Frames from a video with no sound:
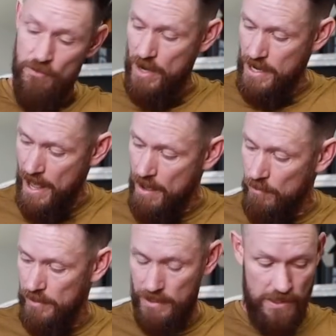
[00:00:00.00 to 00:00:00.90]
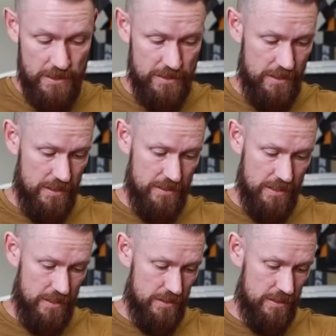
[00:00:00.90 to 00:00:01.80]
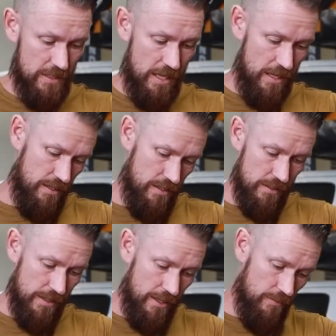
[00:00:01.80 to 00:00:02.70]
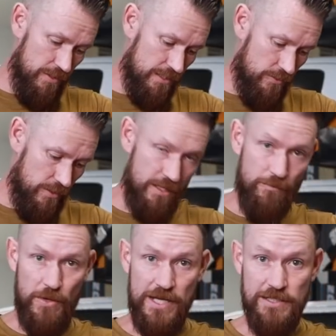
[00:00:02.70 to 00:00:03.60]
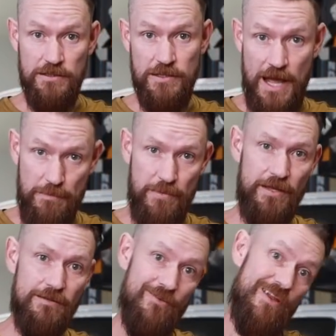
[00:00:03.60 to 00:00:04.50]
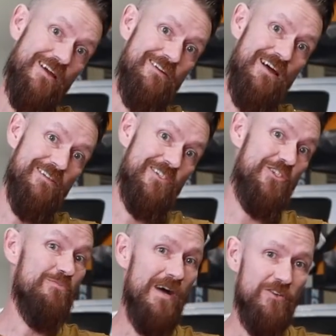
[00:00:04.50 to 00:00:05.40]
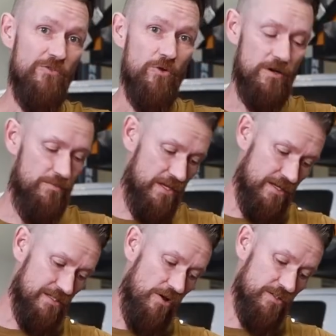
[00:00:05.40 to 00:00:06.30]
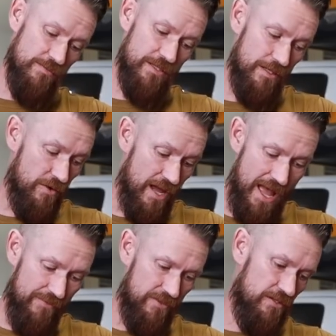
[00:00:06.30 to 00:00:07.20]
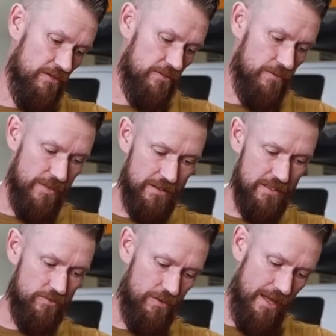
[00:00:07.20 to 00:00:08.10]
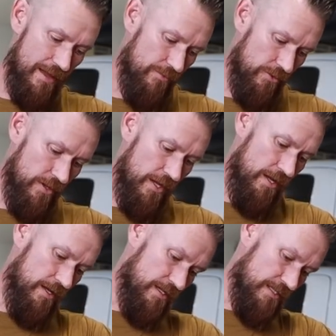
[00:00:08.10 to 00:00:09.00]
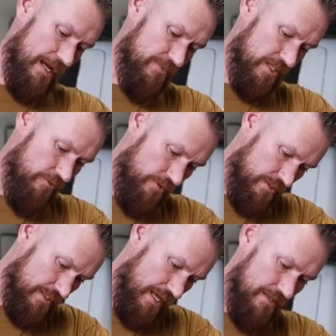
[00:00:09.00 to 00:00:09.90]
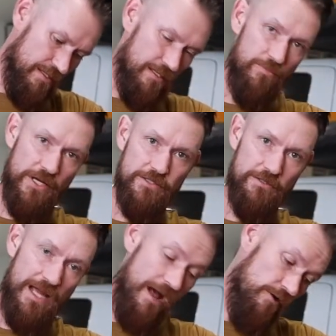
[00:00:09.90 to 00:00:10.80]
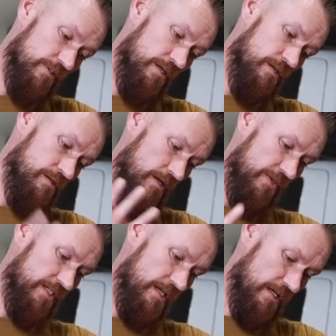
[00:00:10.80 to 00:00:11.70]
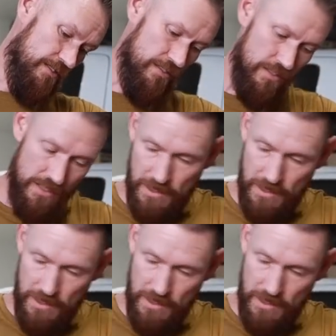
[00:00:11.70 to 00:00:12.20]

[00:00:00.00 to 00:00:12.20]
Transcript: Right now what it is it's an ARB Twin compressor that I paid $300 too much for, because ultimately what I have to do to make this reliable is I'm just going to take this compressor out of this case.